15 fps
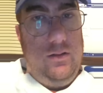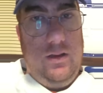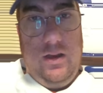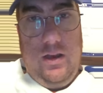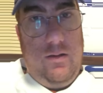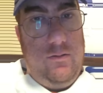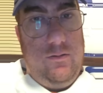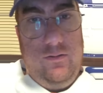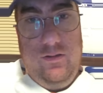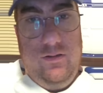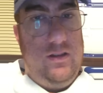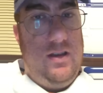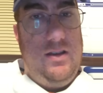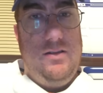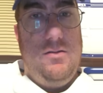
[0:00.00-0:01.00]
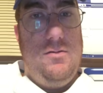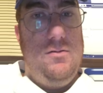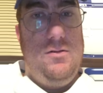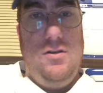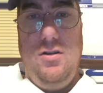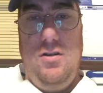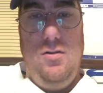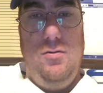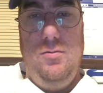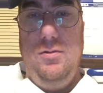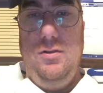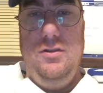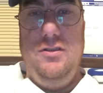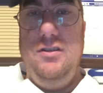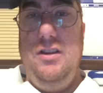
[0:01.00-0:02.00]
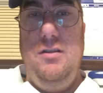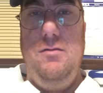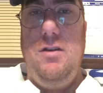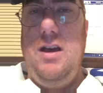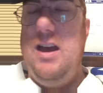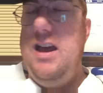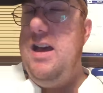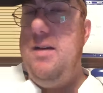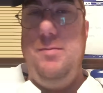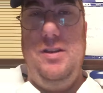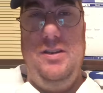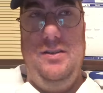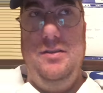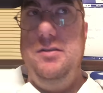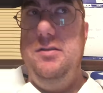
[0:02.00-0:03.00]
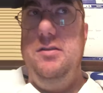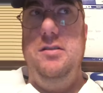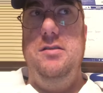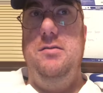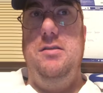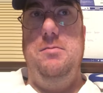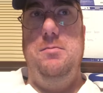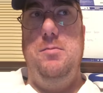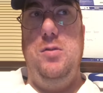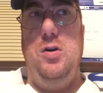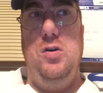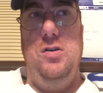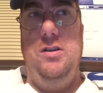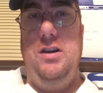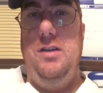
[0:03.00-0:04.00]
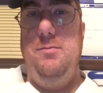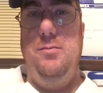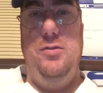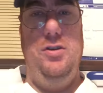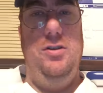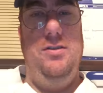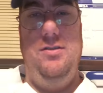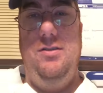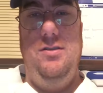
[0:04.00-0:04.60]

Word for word: I, I don't know. We'll see what happens tomorrow night, but